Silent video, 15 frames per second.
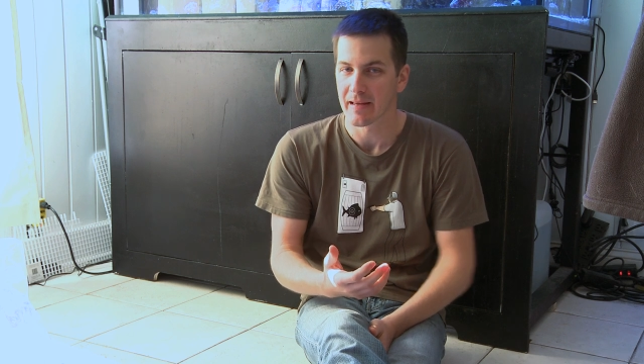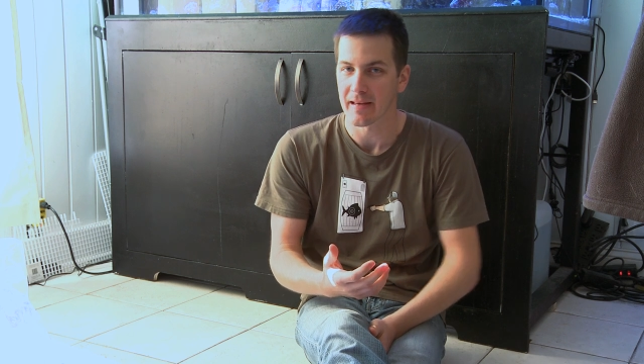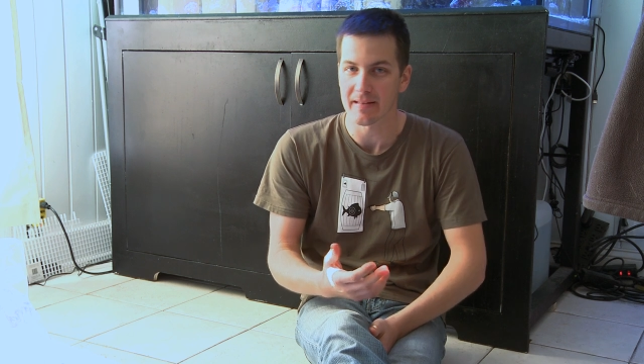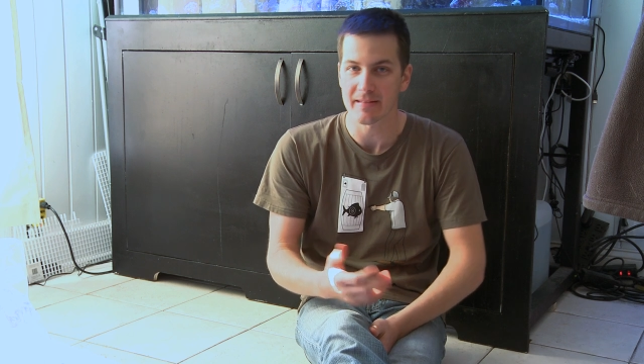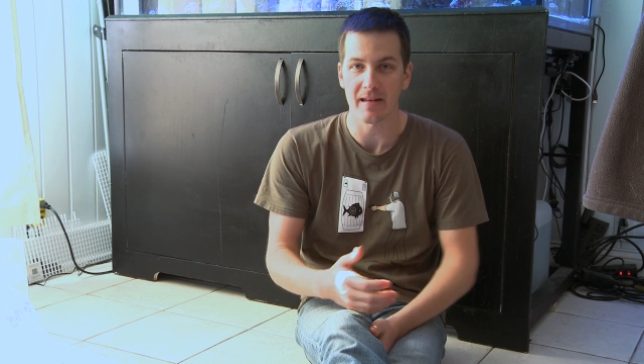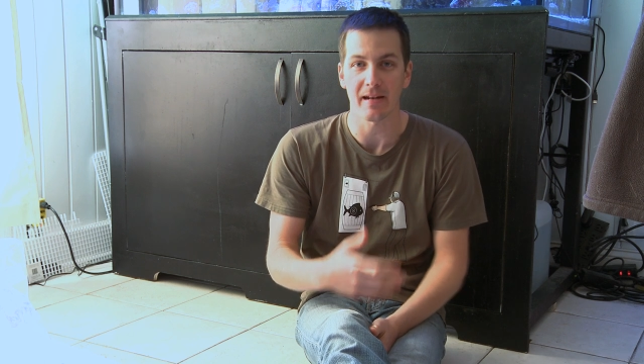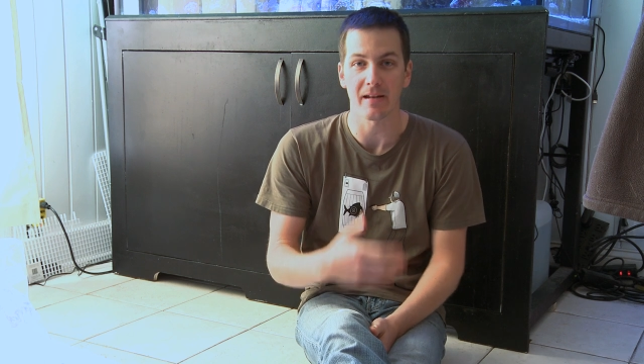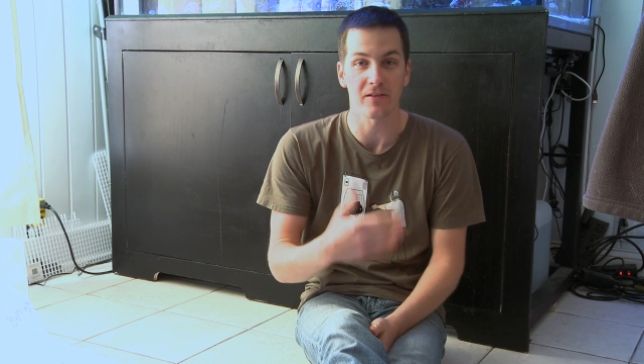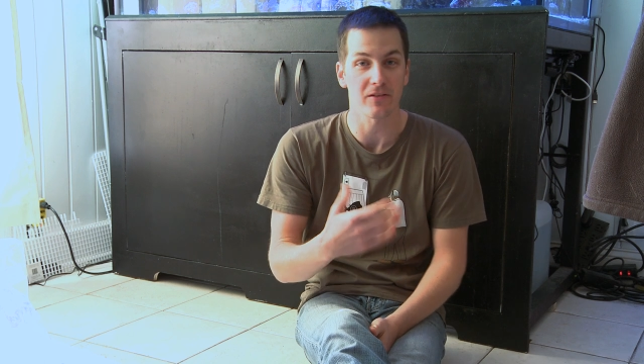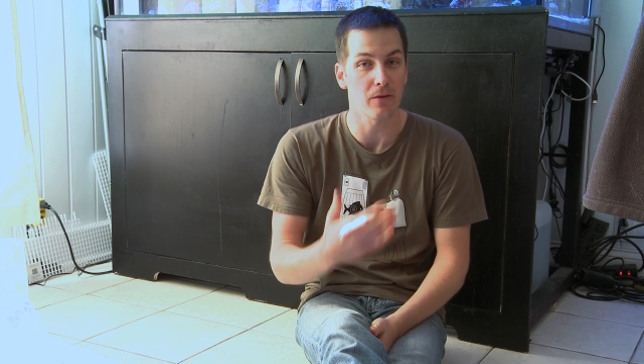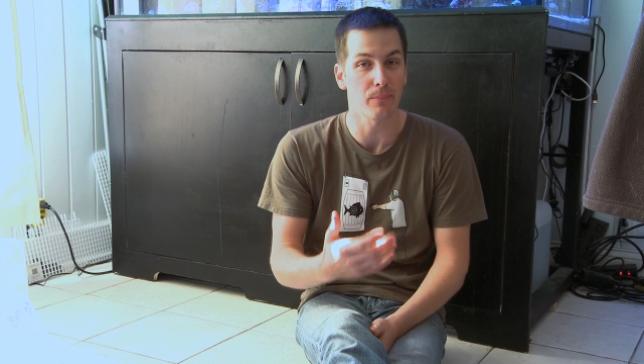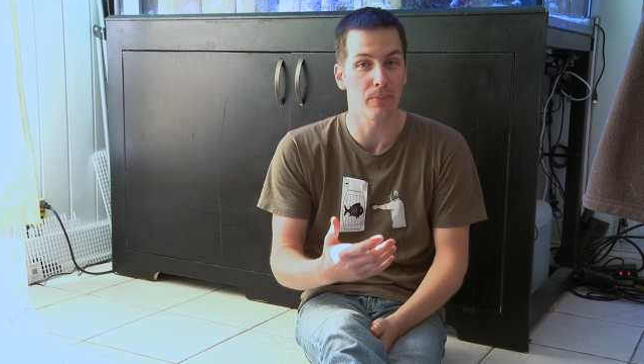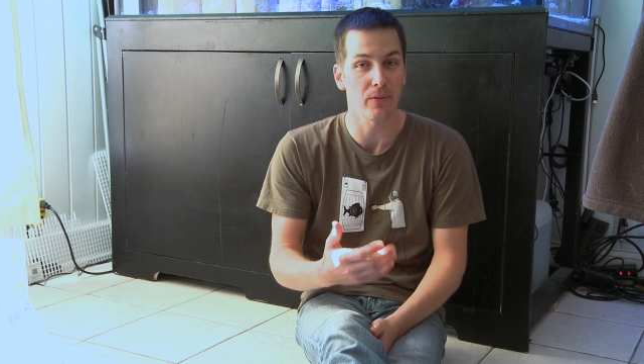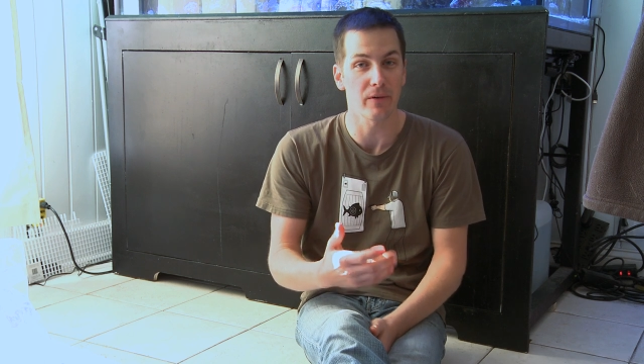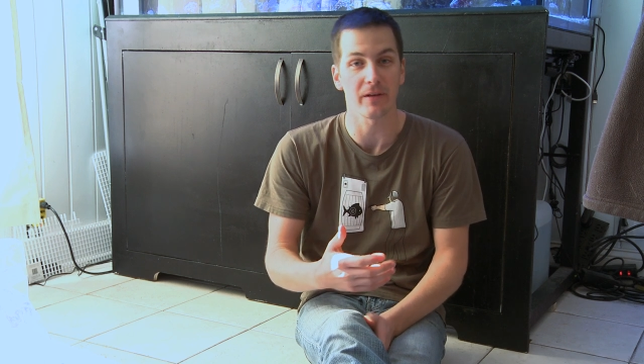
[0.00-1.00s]
it's that at
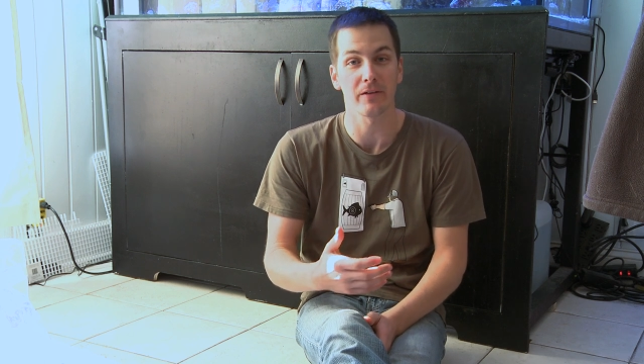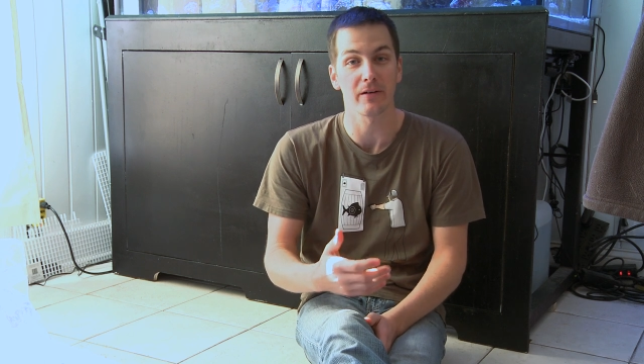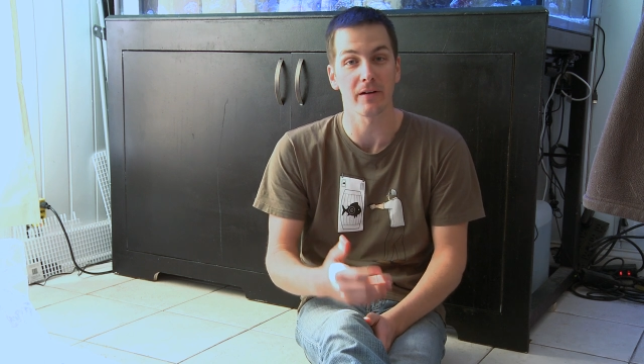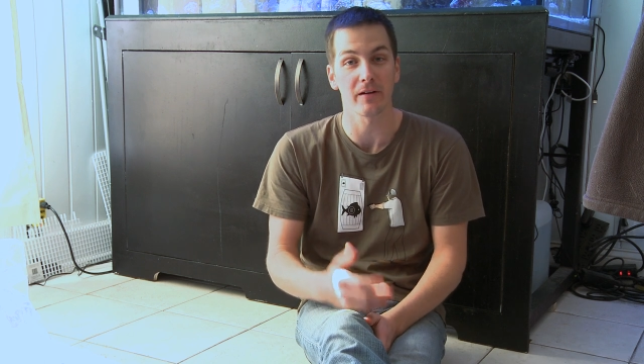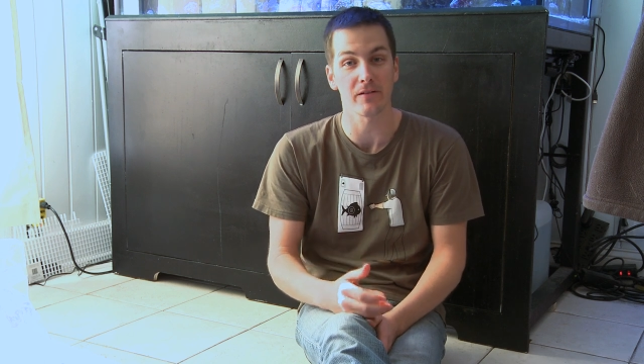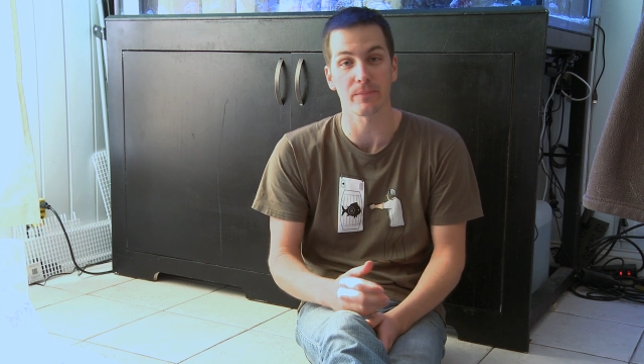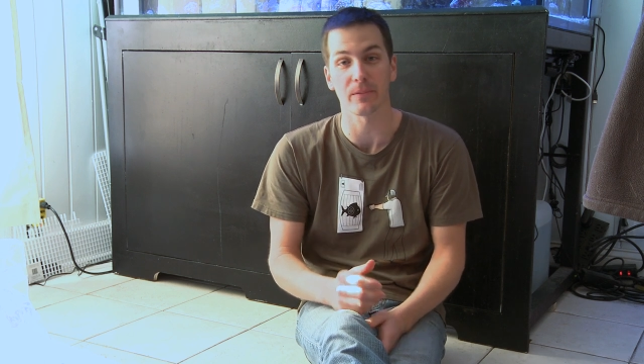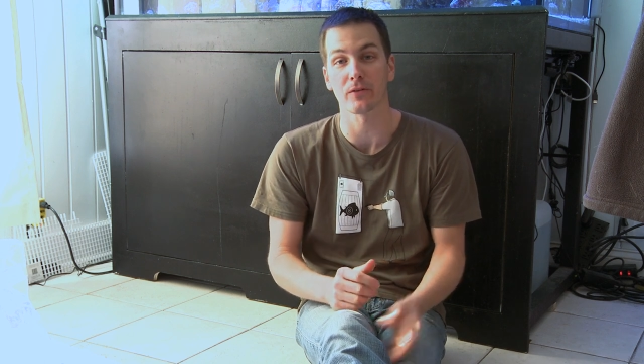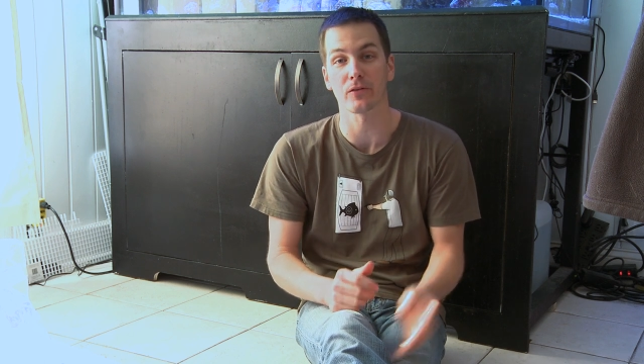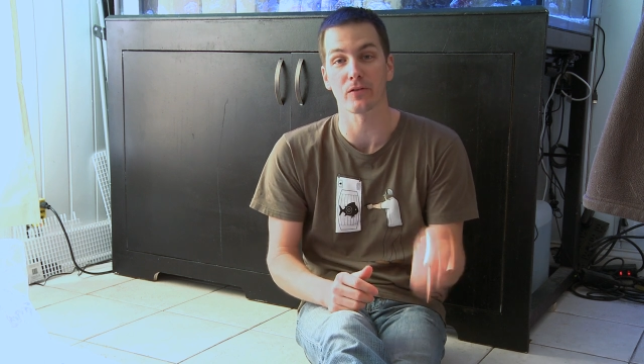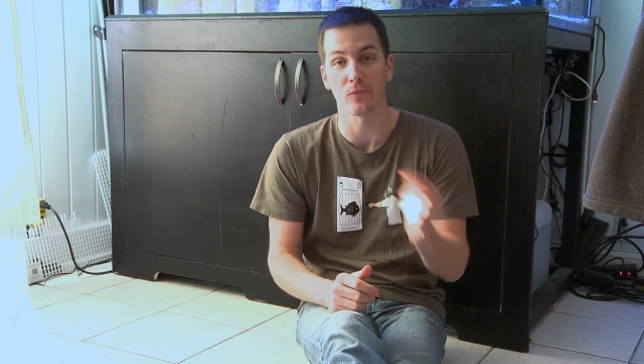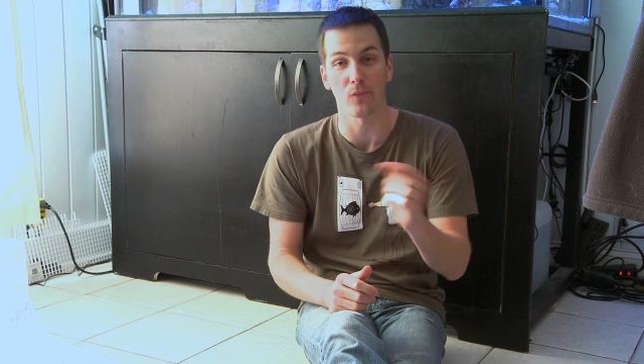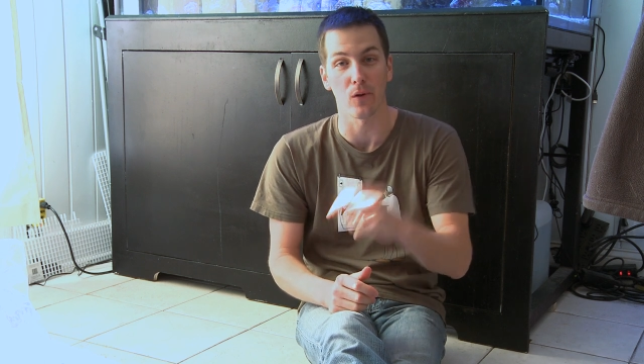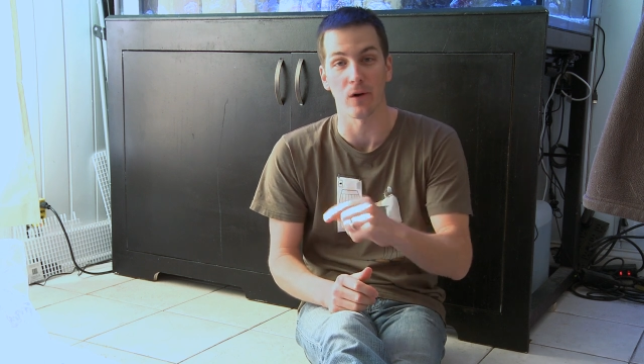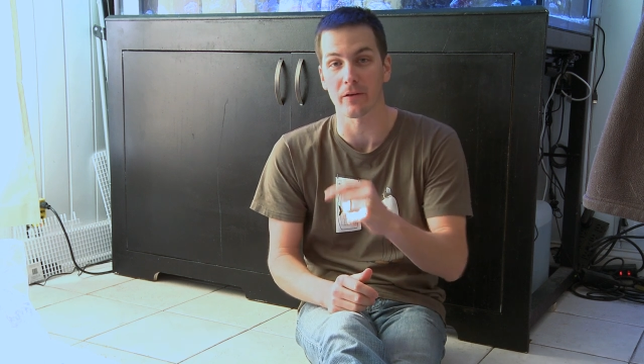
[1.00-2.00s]
some point you're gonna spill
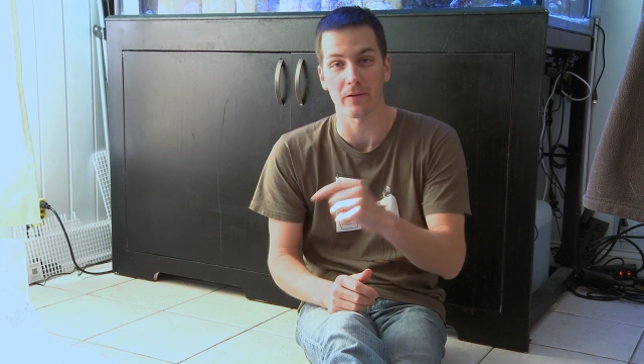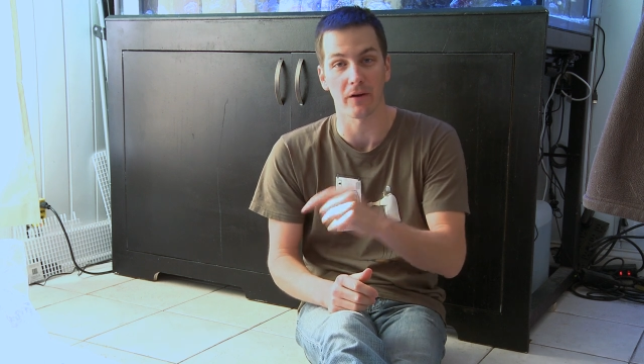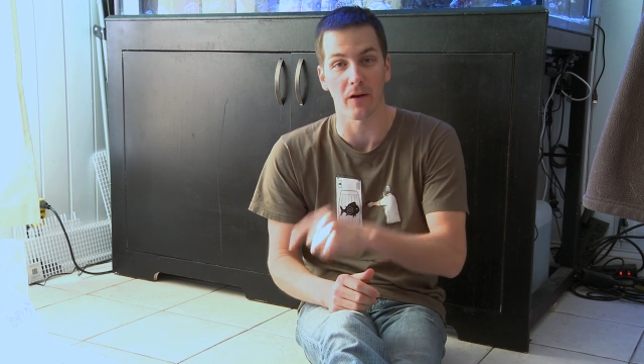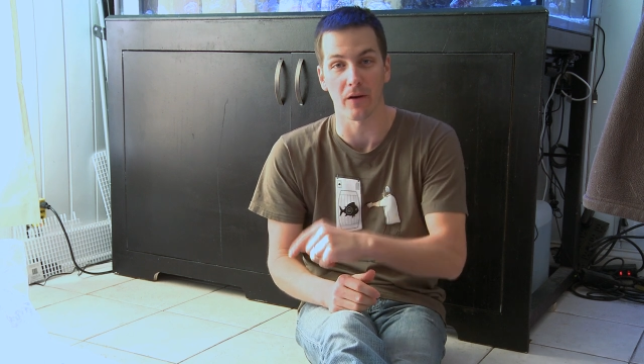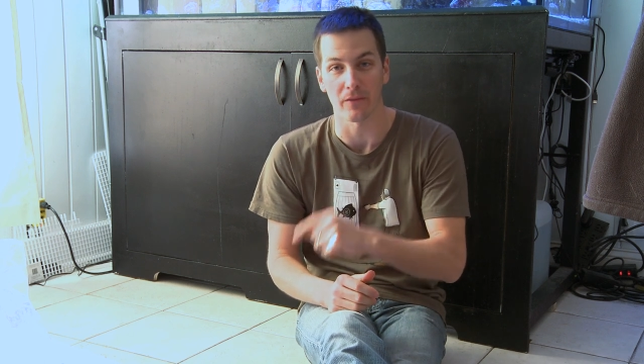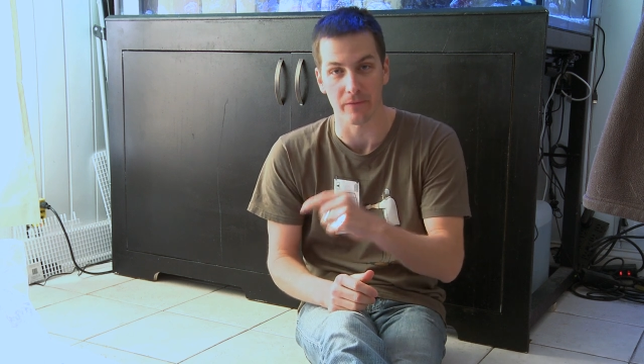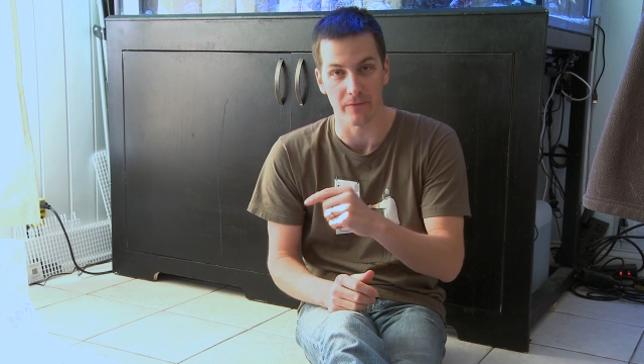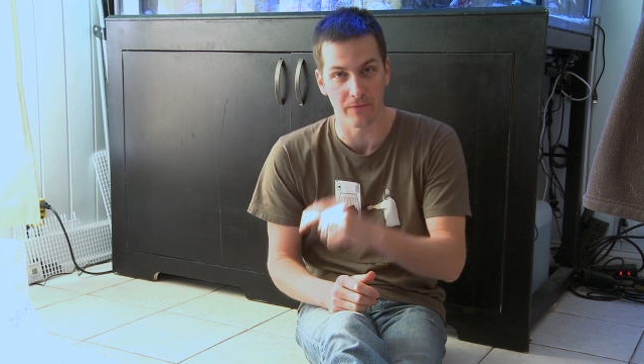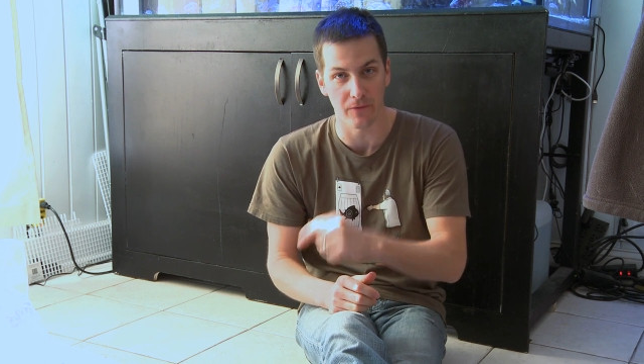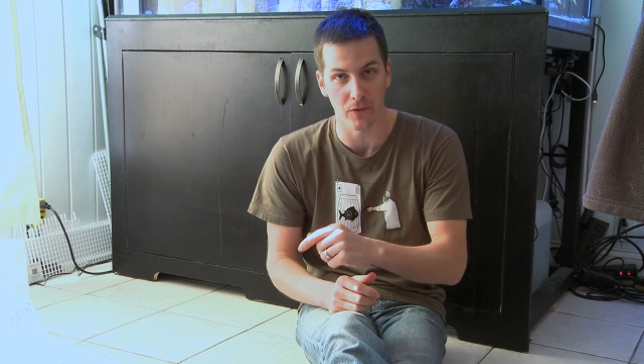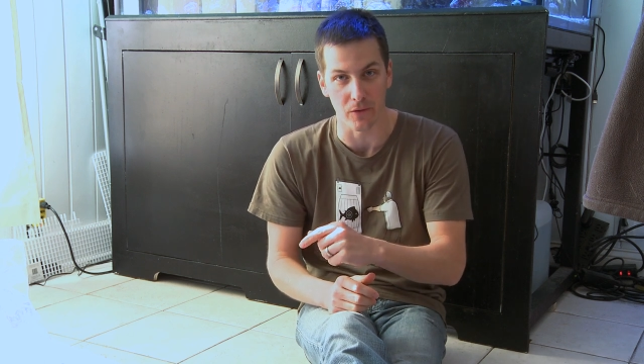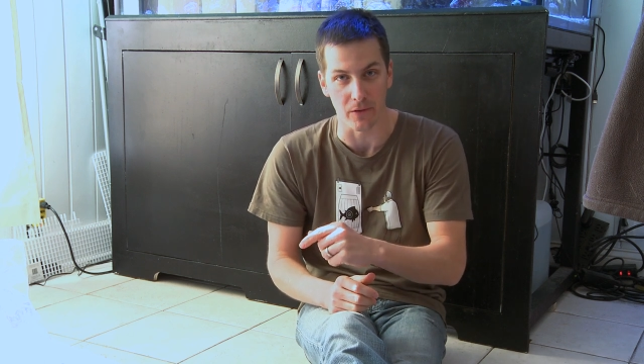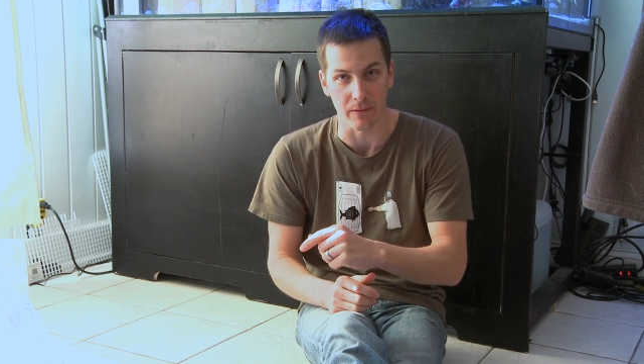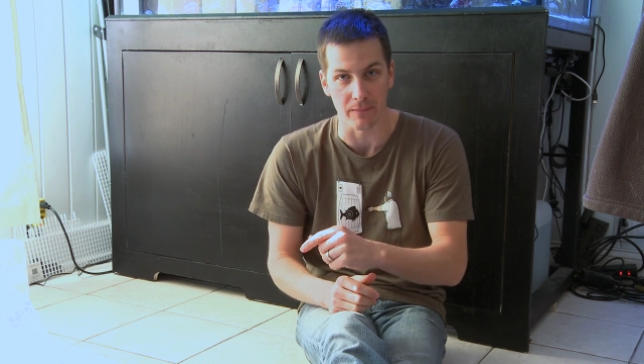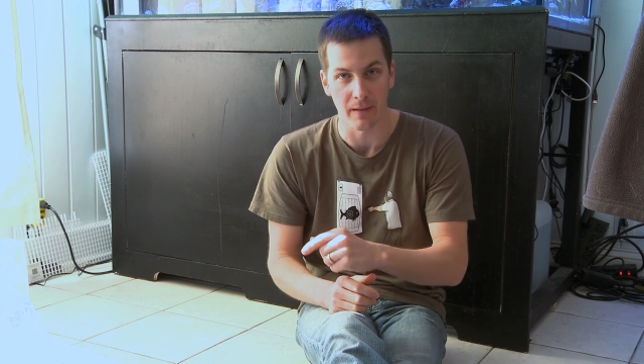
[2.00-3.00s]
some water on the
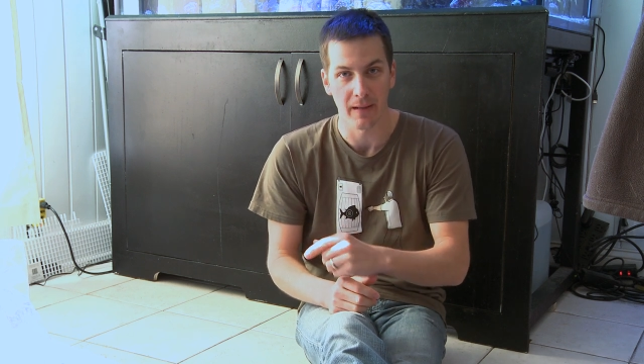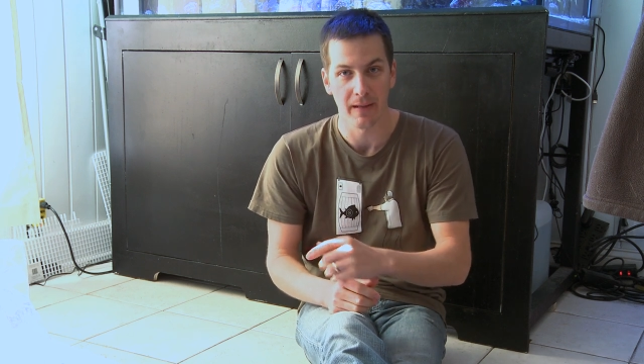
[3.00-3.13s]
floor.